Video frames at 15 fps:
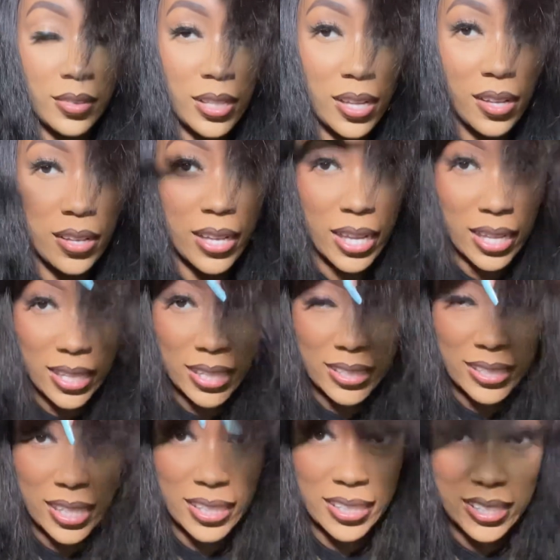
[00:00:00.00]
Okay, let's
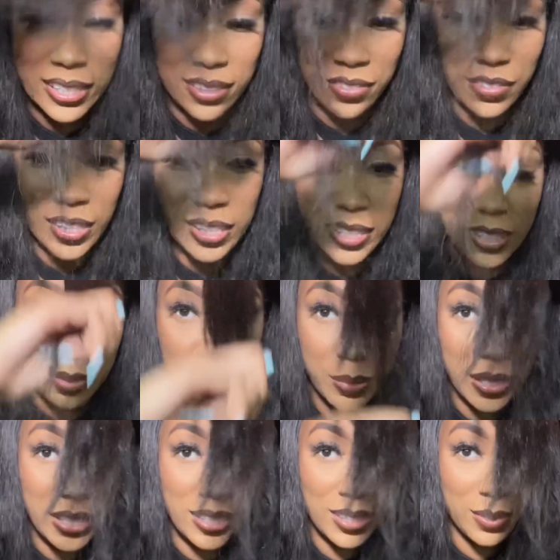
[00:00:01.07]
take this first
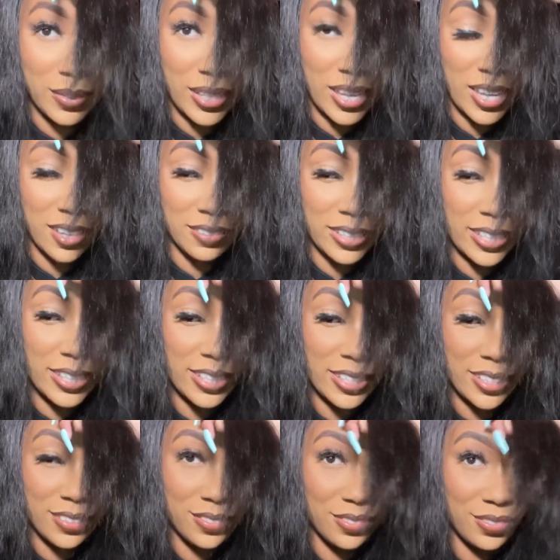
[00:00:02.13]
piece we have
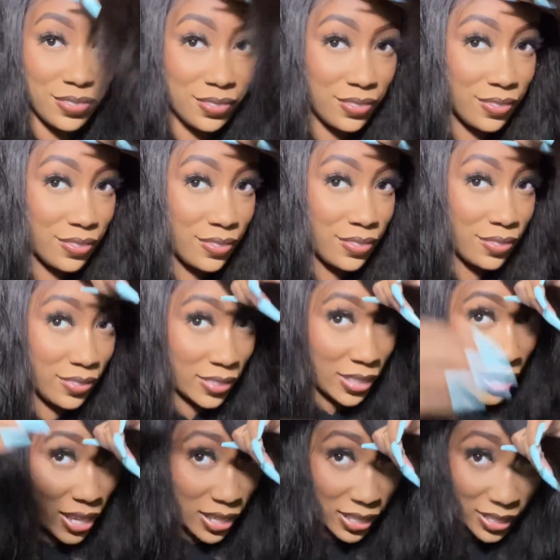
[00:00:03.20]
here.
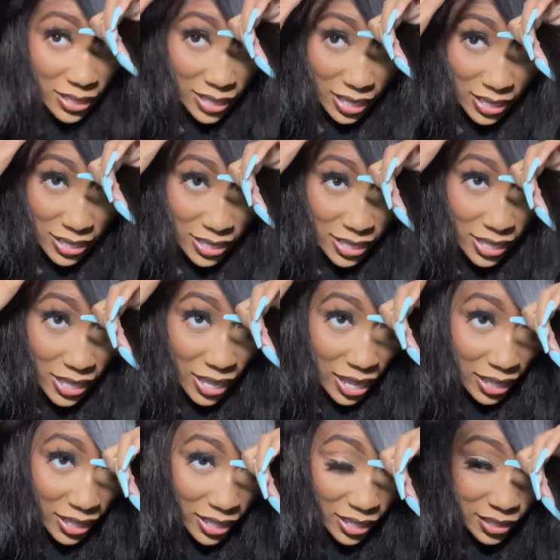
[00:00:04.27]
Kind of sectioned it
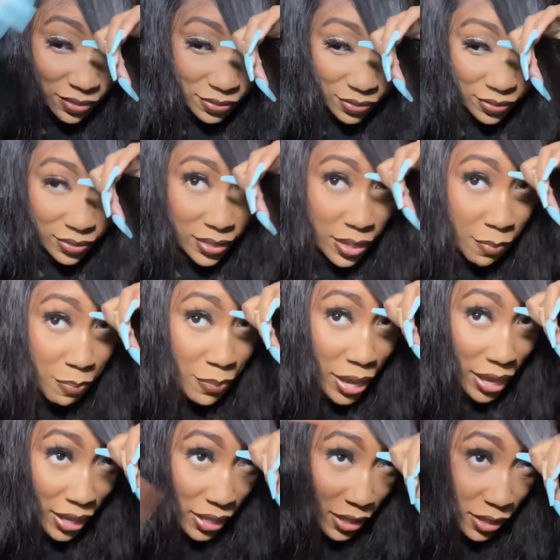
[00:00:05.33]
like a bang